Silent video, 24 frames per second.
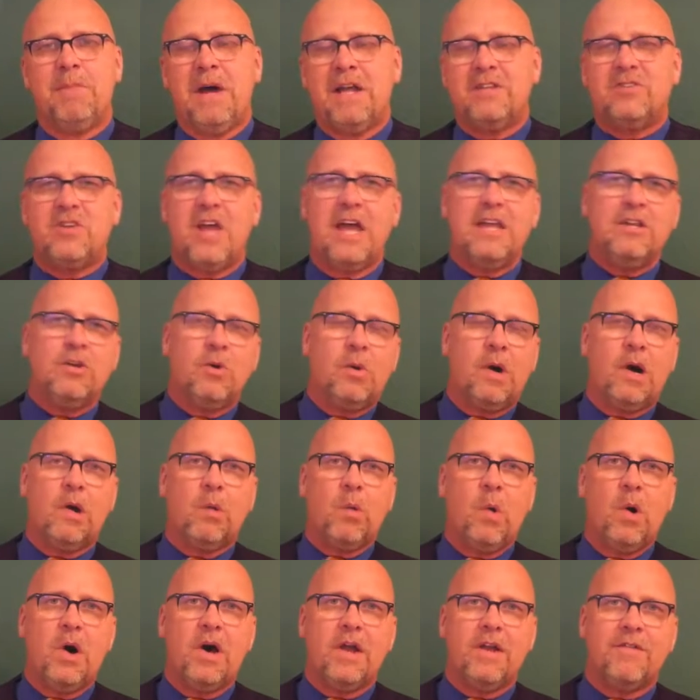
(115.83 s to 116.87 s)
By
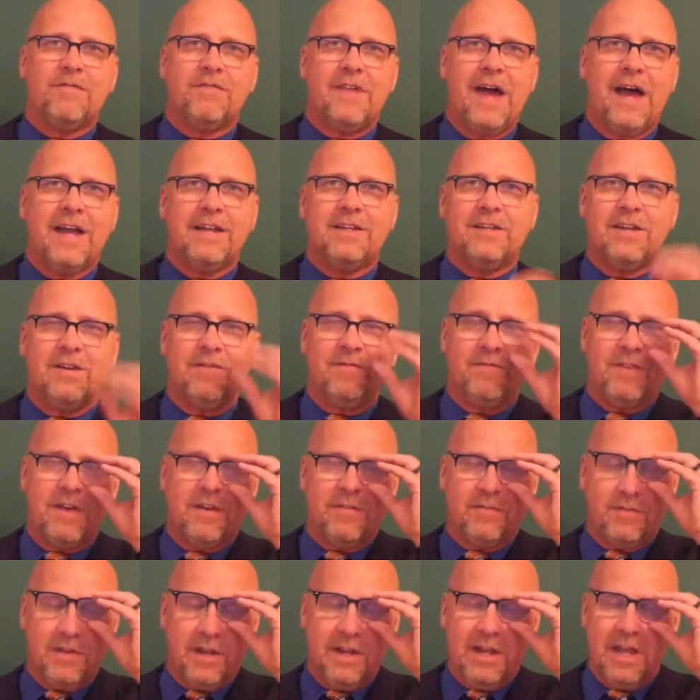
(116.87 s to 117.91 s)
January 1 of
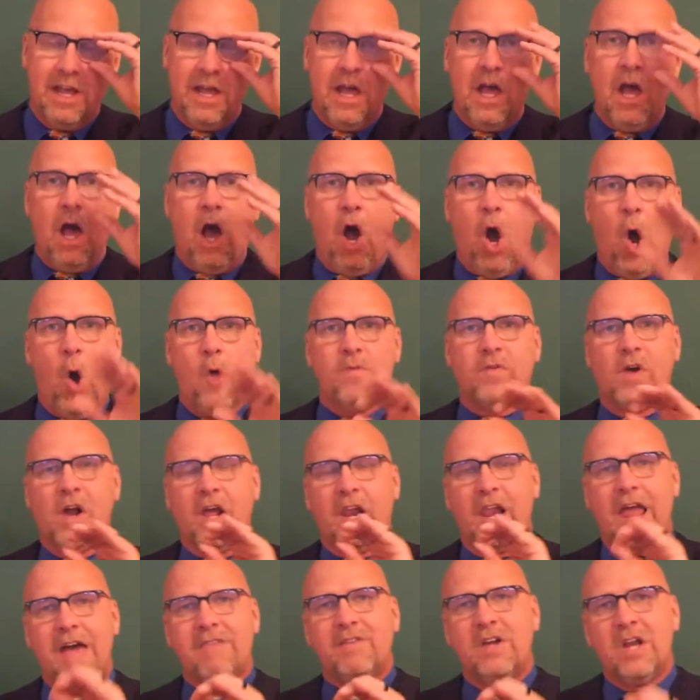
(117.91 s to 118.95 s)
1950,
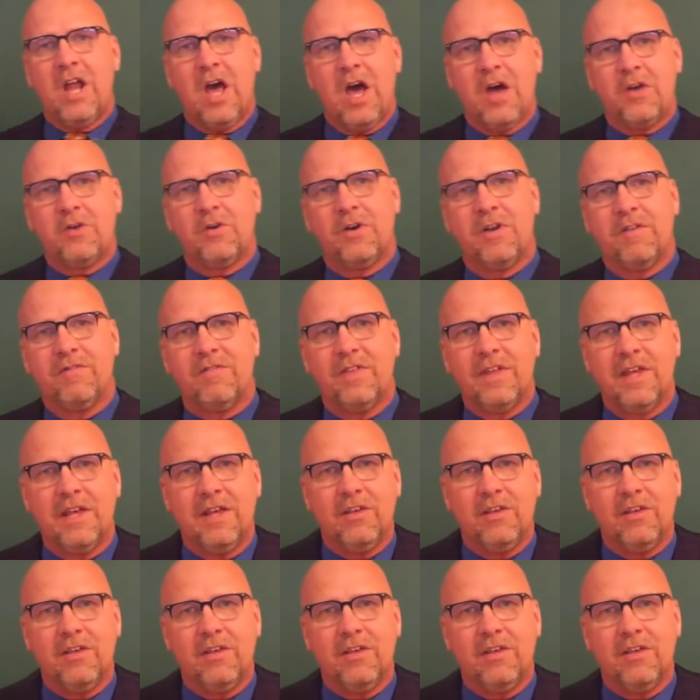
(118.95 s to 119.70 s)
over 1,100 of